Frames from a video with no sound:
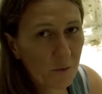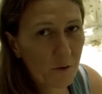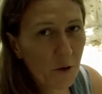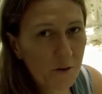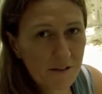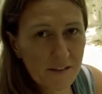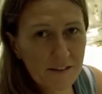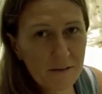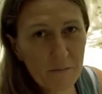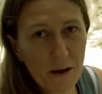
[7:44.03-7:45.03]
we'll notice that
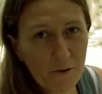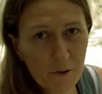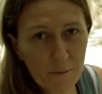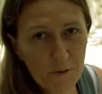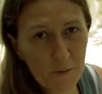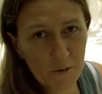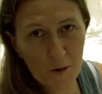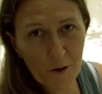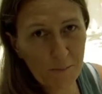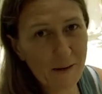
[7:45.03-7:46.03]
some microbes that were
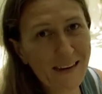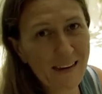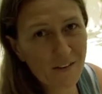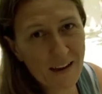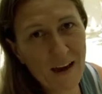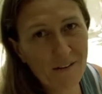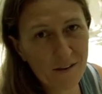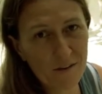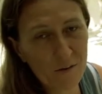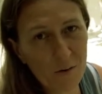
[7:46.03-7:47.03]
on me are now in
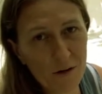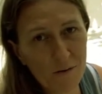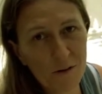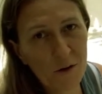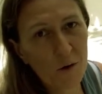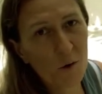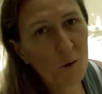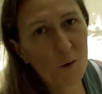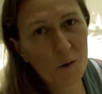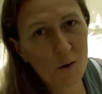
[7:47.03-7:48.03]
the soil
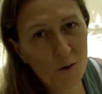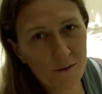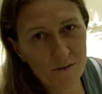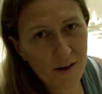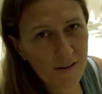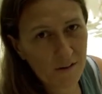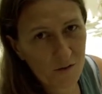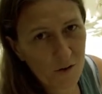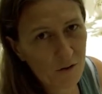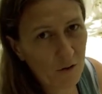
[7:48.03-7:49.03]
or vice
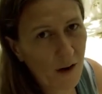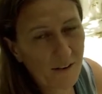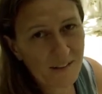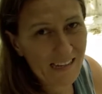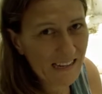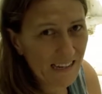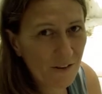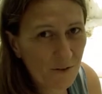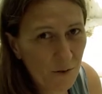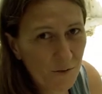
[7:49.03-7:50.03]
versa. After eating
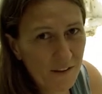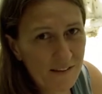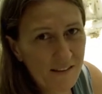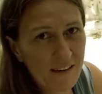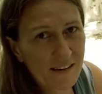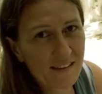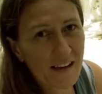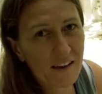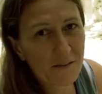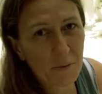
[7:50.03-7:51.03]
a few of these things,
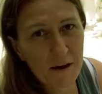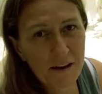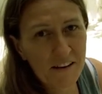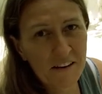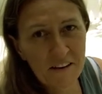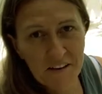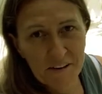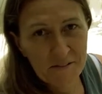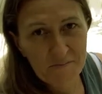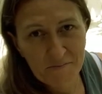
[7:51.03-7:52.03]
has my,
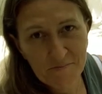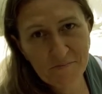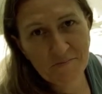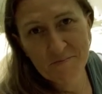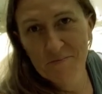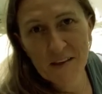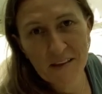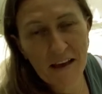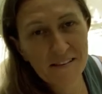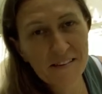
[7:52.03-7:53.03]

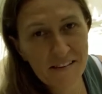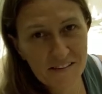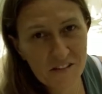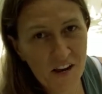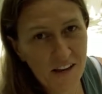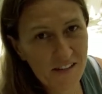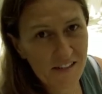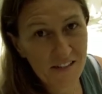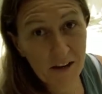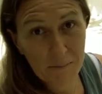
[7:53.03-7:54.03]
has things
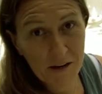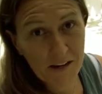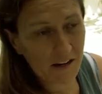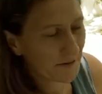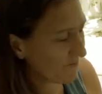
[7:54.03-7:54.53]
changed inside my gut.